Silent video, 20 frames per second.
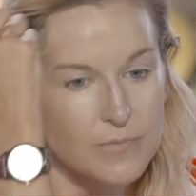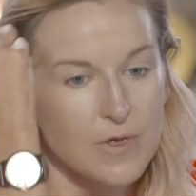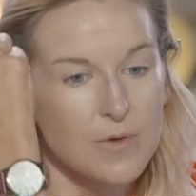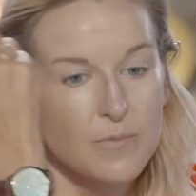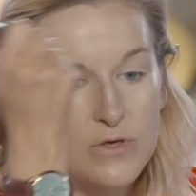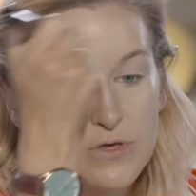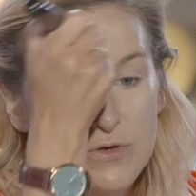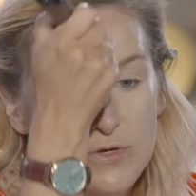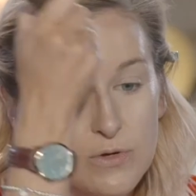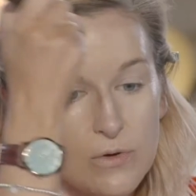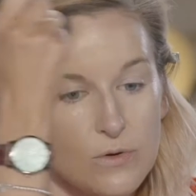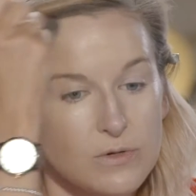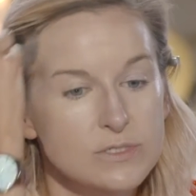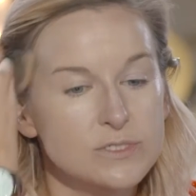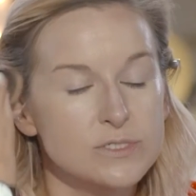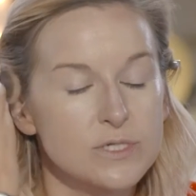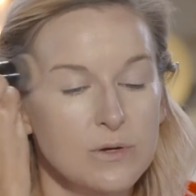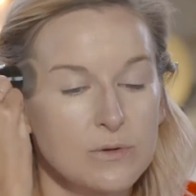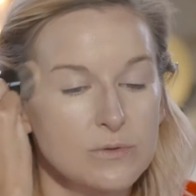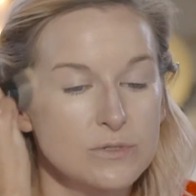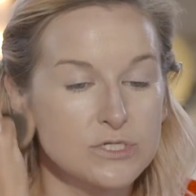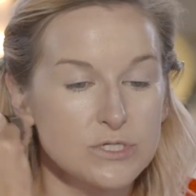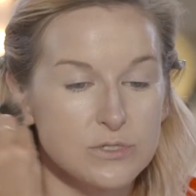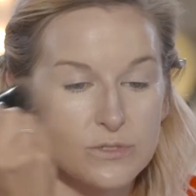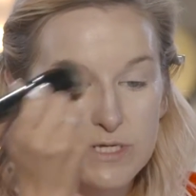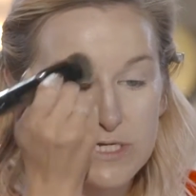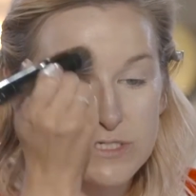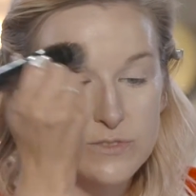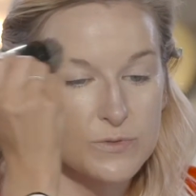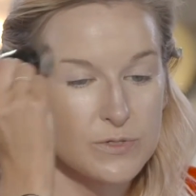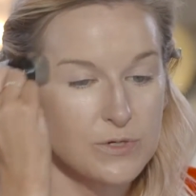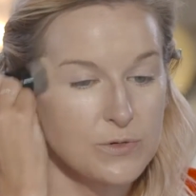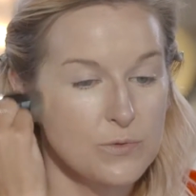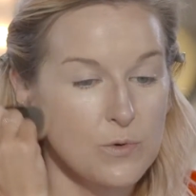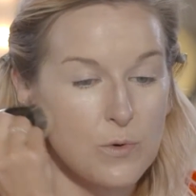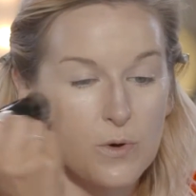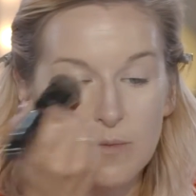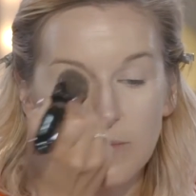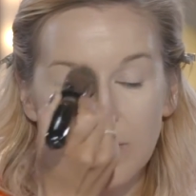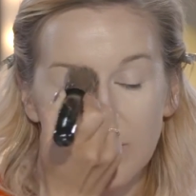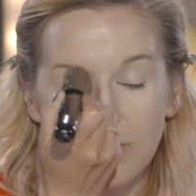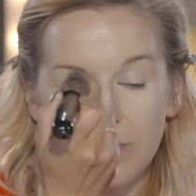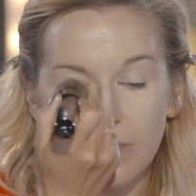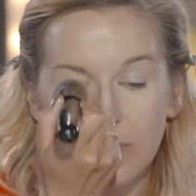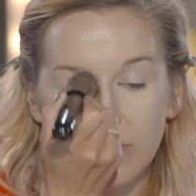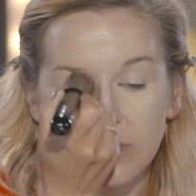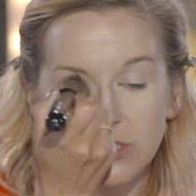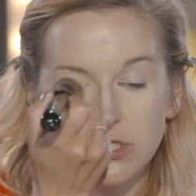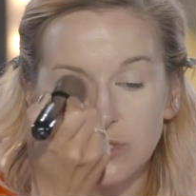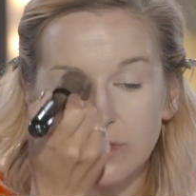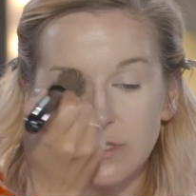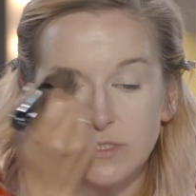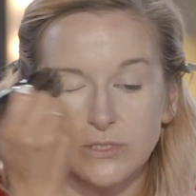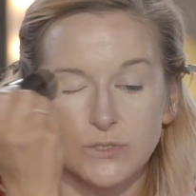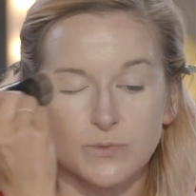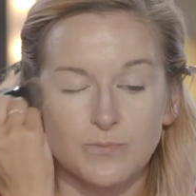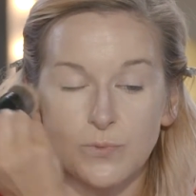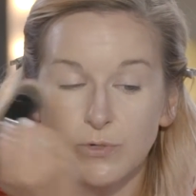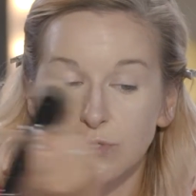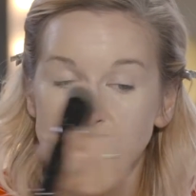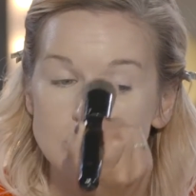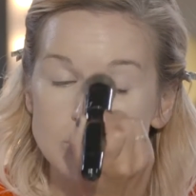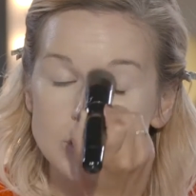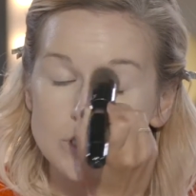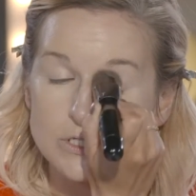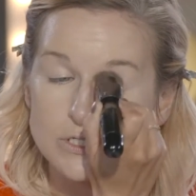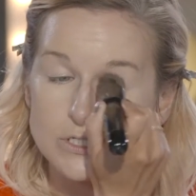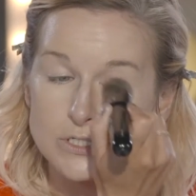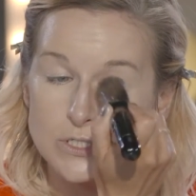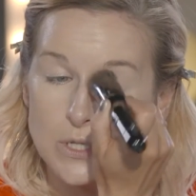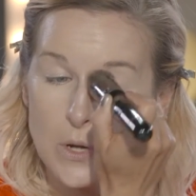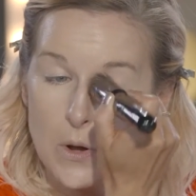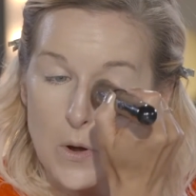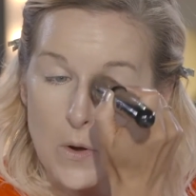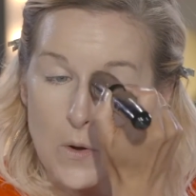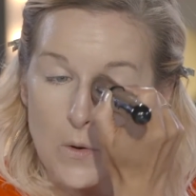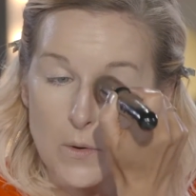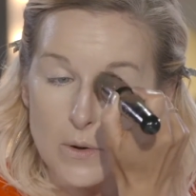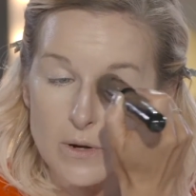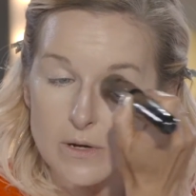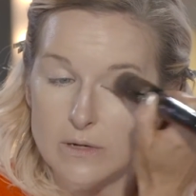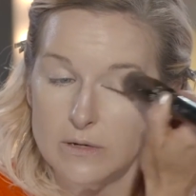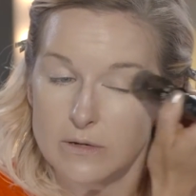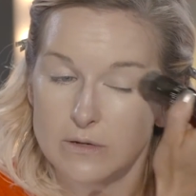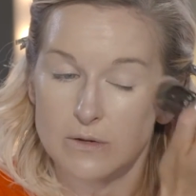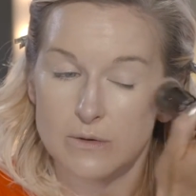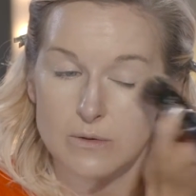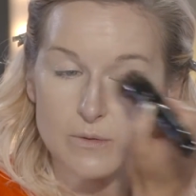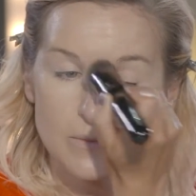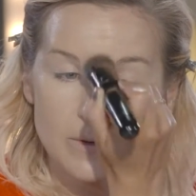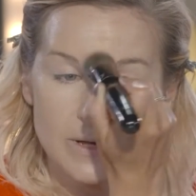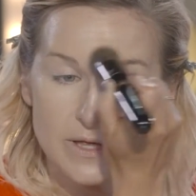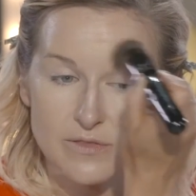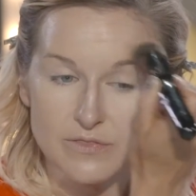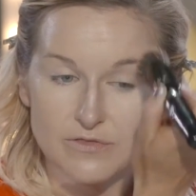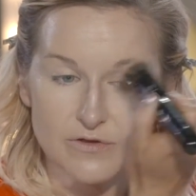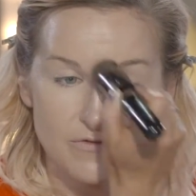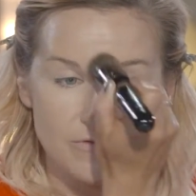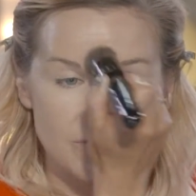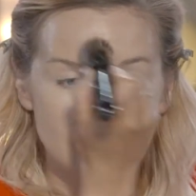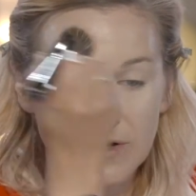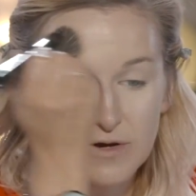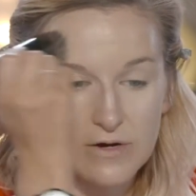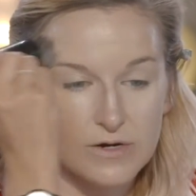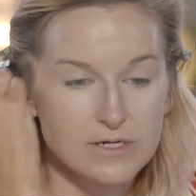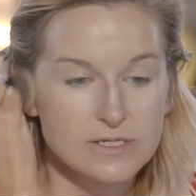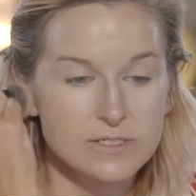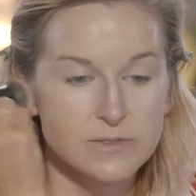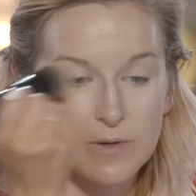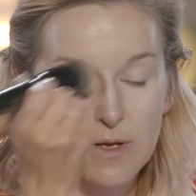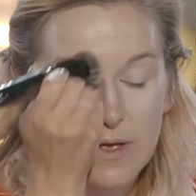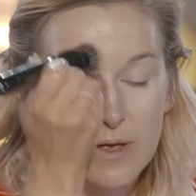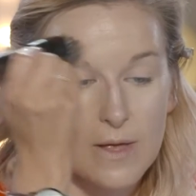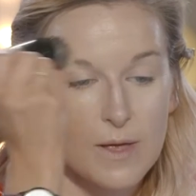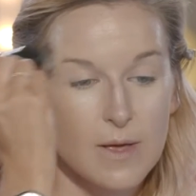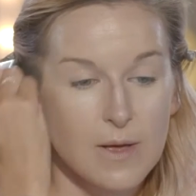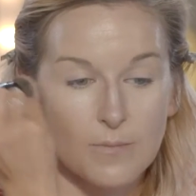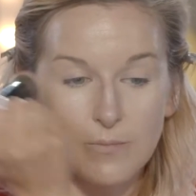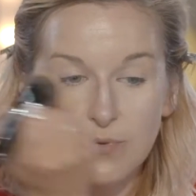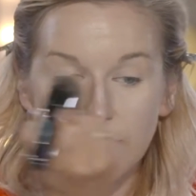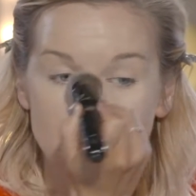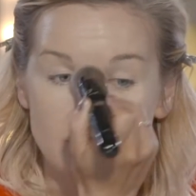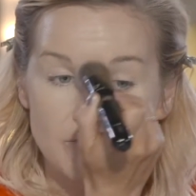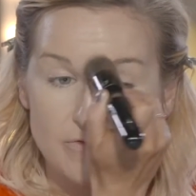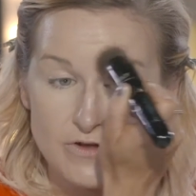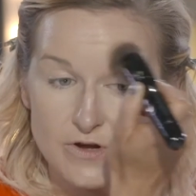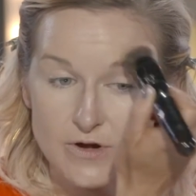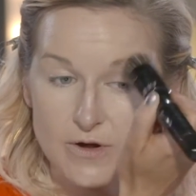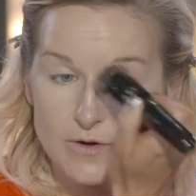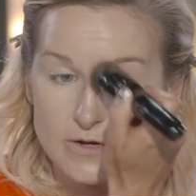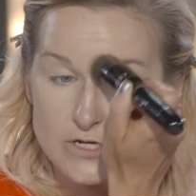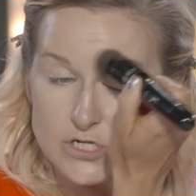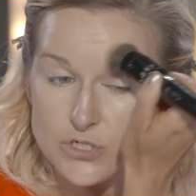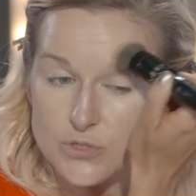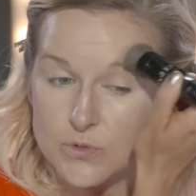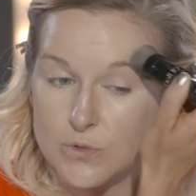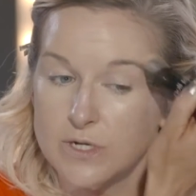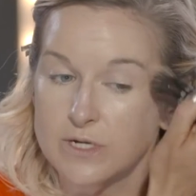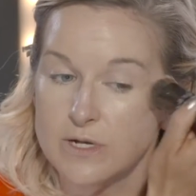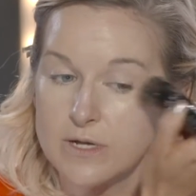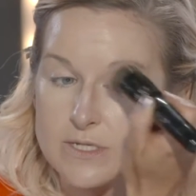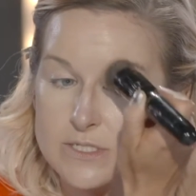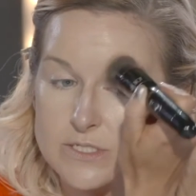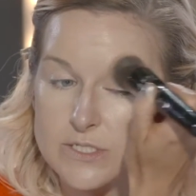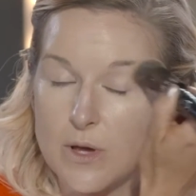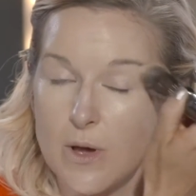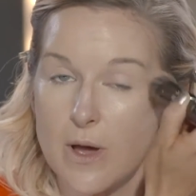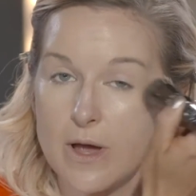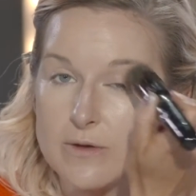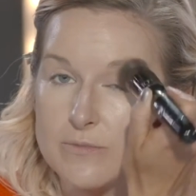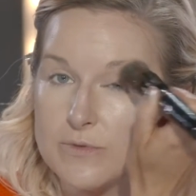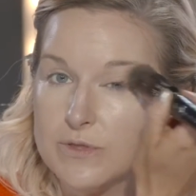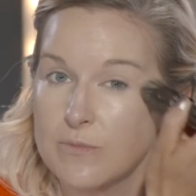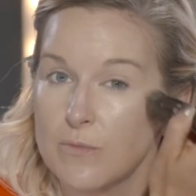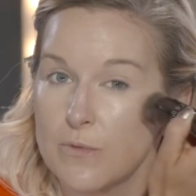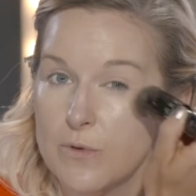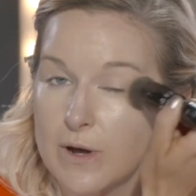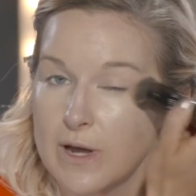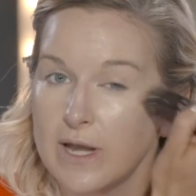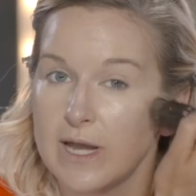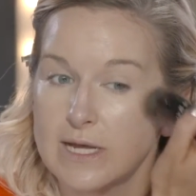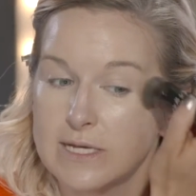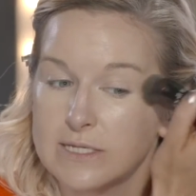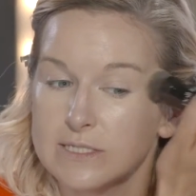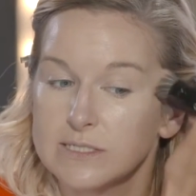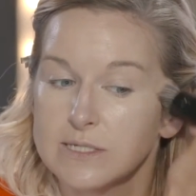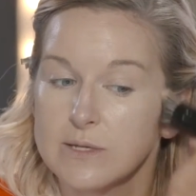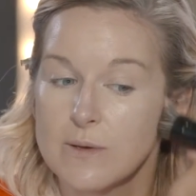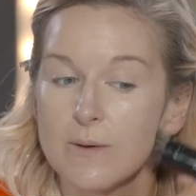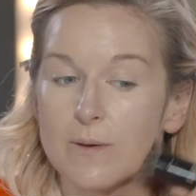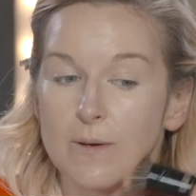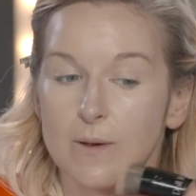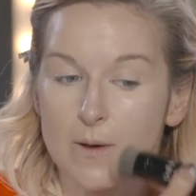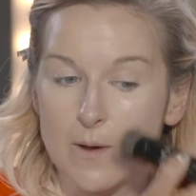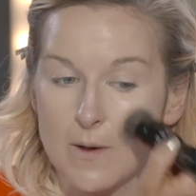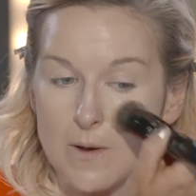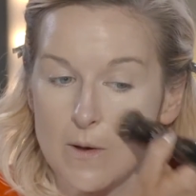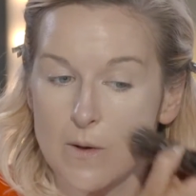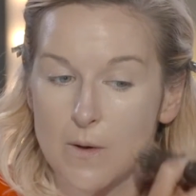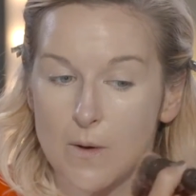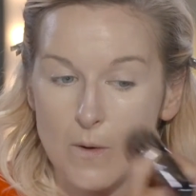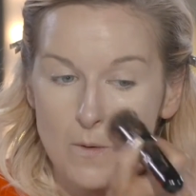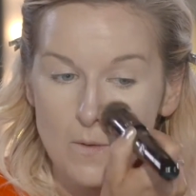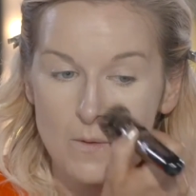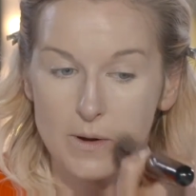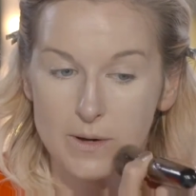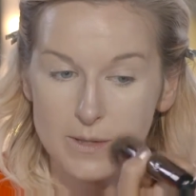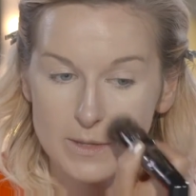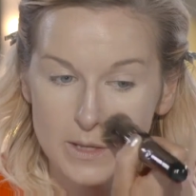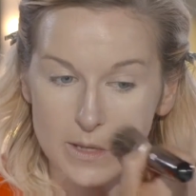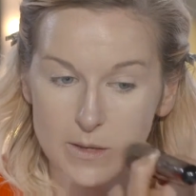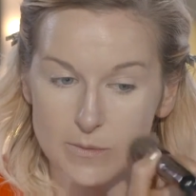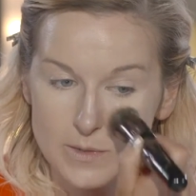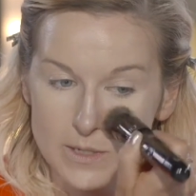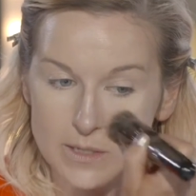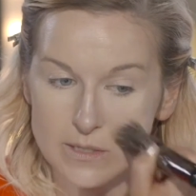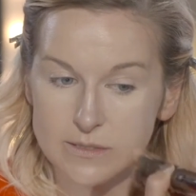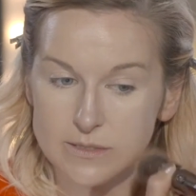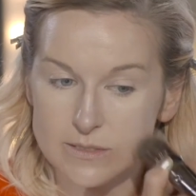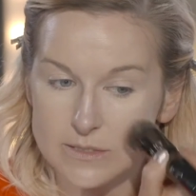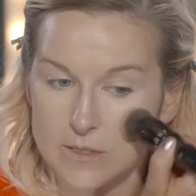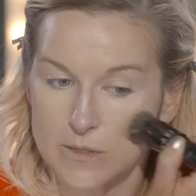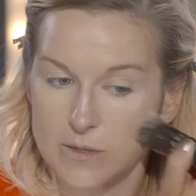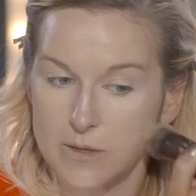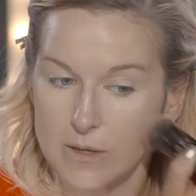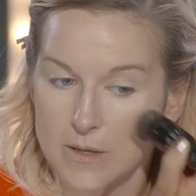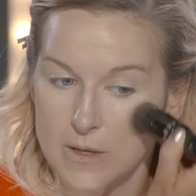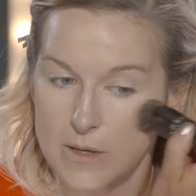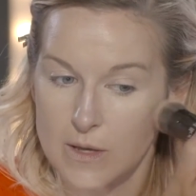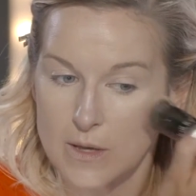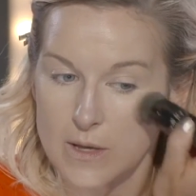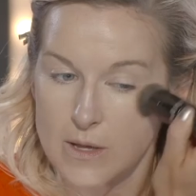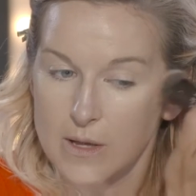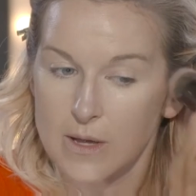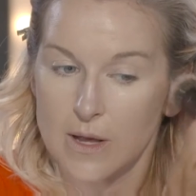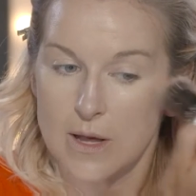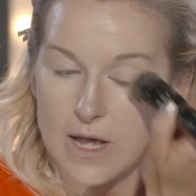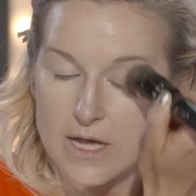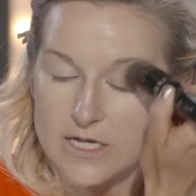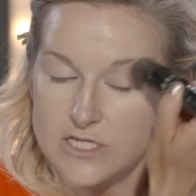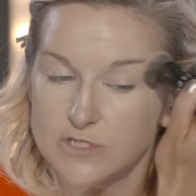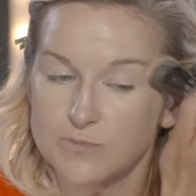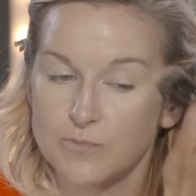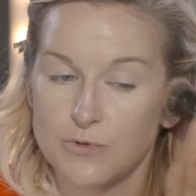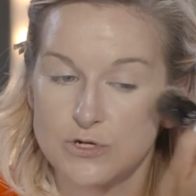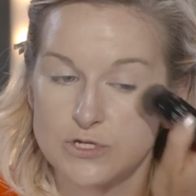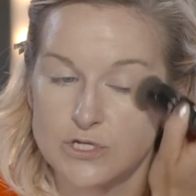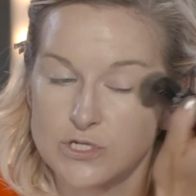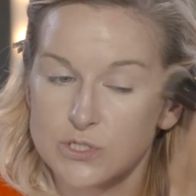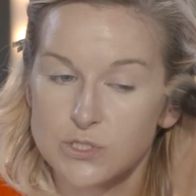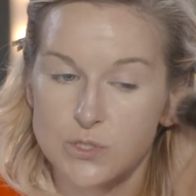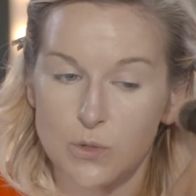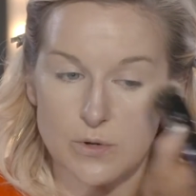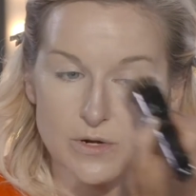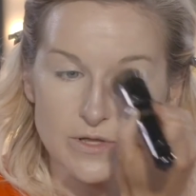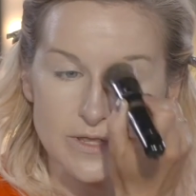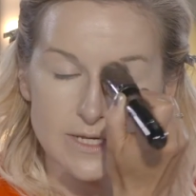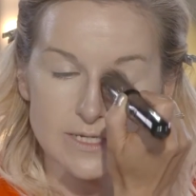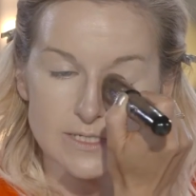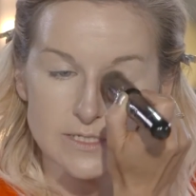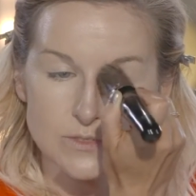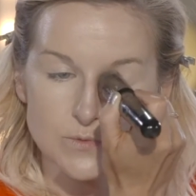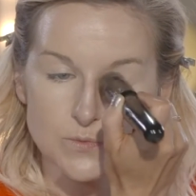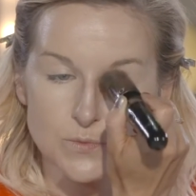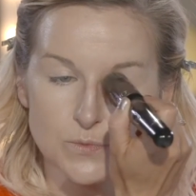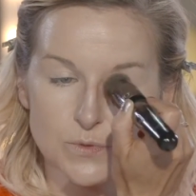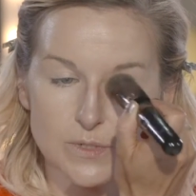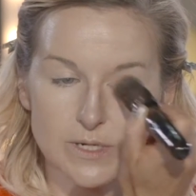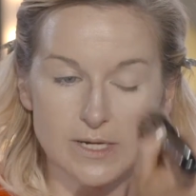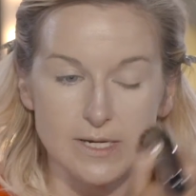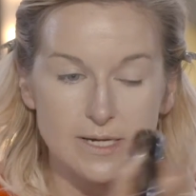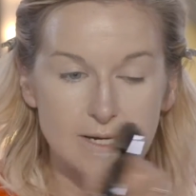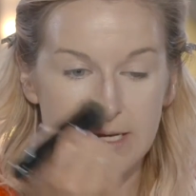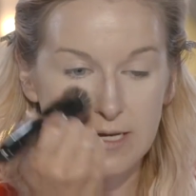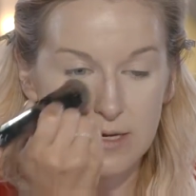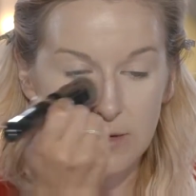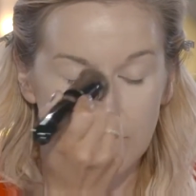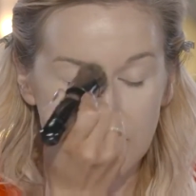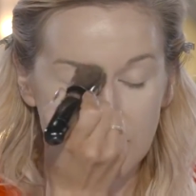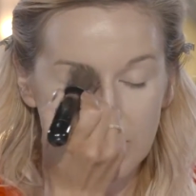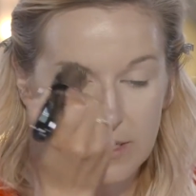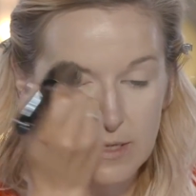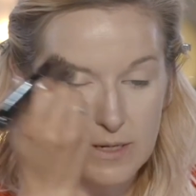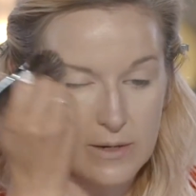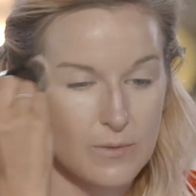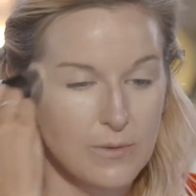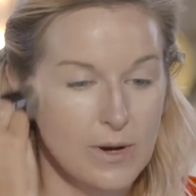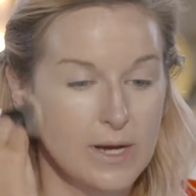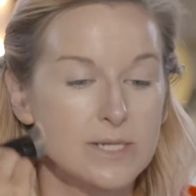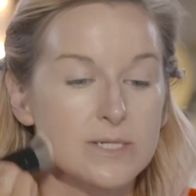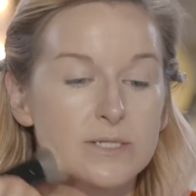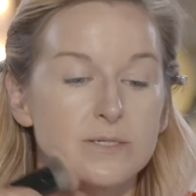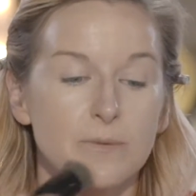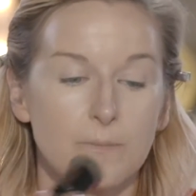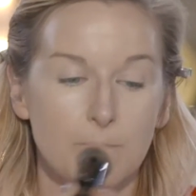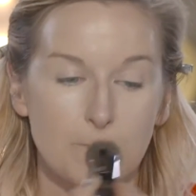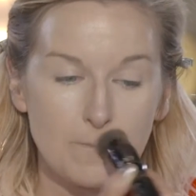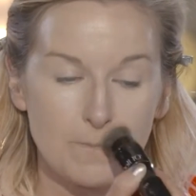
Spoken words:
But you can also do this with a normal brush or a sponge, or you can do it with your fingers. But if you're short on time in the mornings or in the evenings, a sponge or this is really, really great.